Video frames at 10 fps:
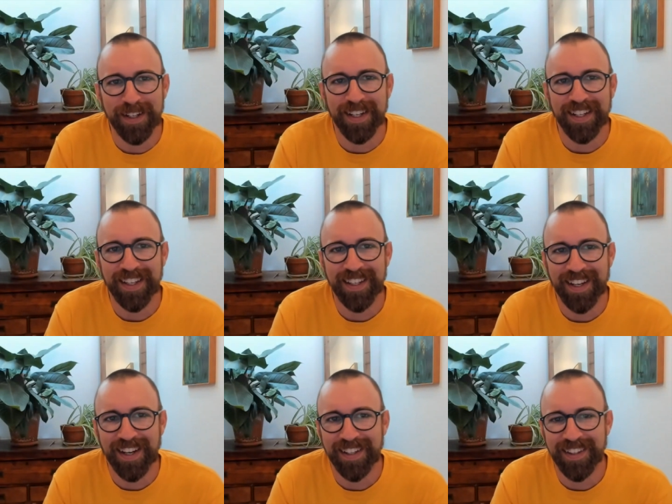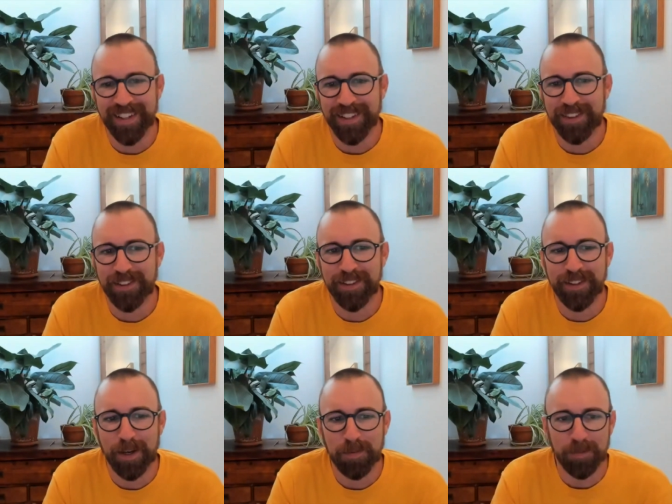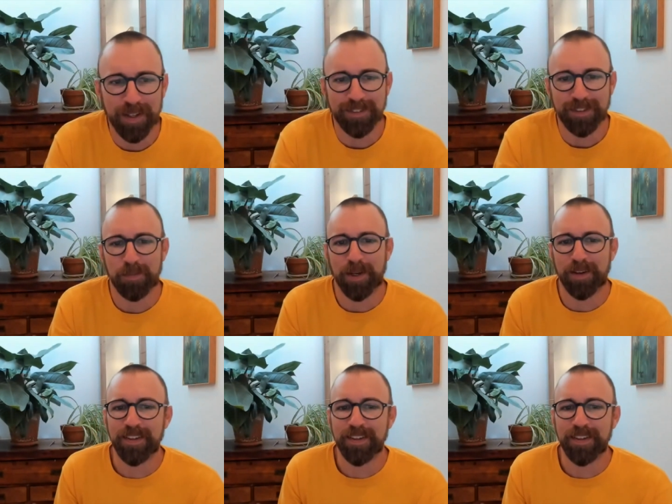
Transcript: and I can't add like a third depth dimension about